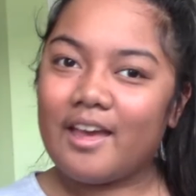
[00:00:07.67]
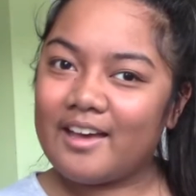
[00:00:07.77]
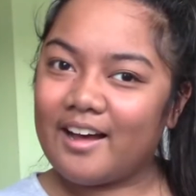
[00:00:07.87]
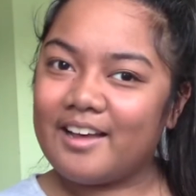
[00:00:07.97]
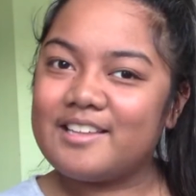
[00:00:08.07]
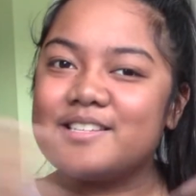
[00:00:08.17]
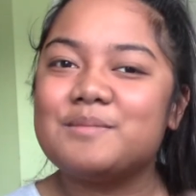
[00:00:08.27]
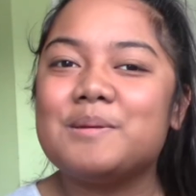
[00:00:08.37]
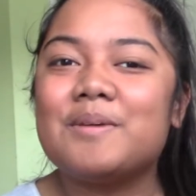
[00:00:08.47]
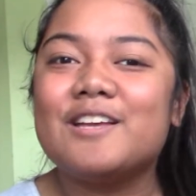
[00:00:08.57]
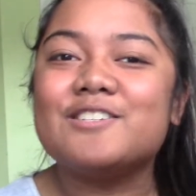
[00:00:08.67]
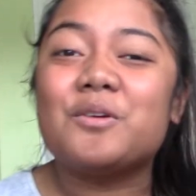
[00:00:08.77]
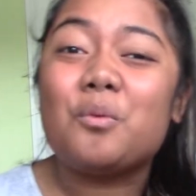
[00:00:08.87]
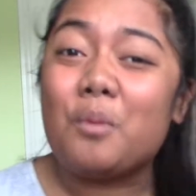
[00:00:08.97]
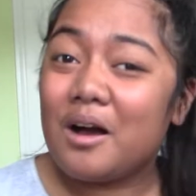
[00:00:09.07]
Hey guys, it's me Paige
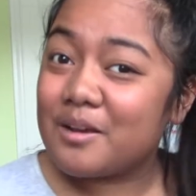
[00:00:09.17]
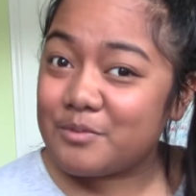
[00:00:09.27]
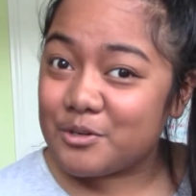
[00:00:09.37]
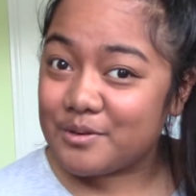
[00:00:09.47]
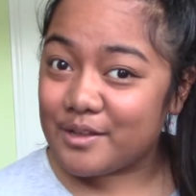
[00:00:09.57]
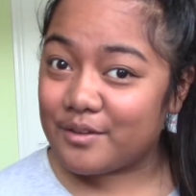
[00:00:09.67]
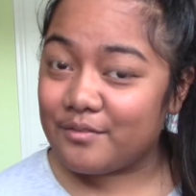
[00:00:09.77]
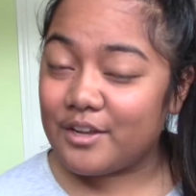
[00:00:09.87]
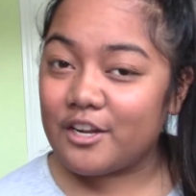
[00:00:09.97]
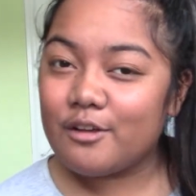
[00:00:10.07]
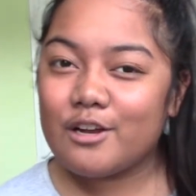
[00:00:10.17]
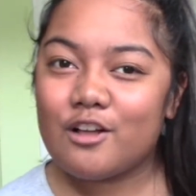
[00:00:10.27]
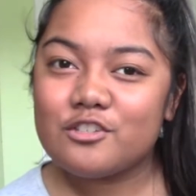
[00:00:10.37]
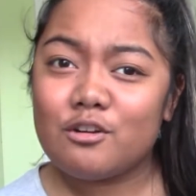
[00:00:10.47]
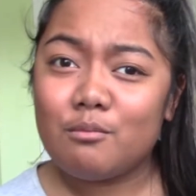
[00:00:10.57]
and welcome to another video and
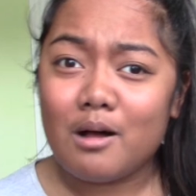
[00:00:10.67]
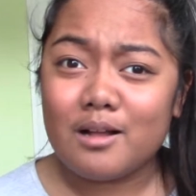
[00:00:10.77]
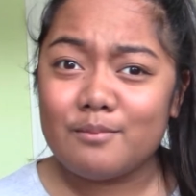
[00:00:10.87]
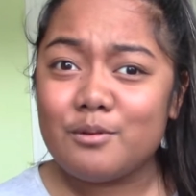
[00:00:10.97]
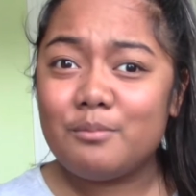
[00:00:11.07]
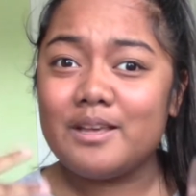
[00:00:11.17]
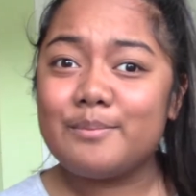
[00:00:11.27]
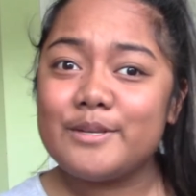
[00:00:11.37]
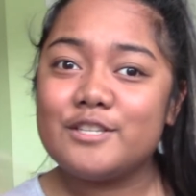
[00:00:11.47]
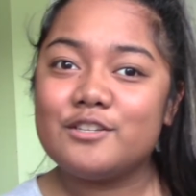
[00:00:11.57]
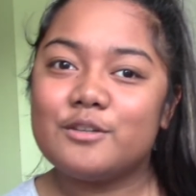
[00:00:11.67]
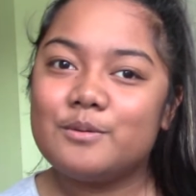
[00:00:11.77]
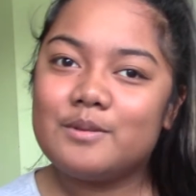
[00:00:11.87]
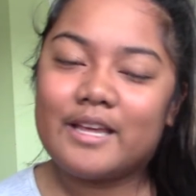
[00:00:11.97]
also welcome to Weekmas 2.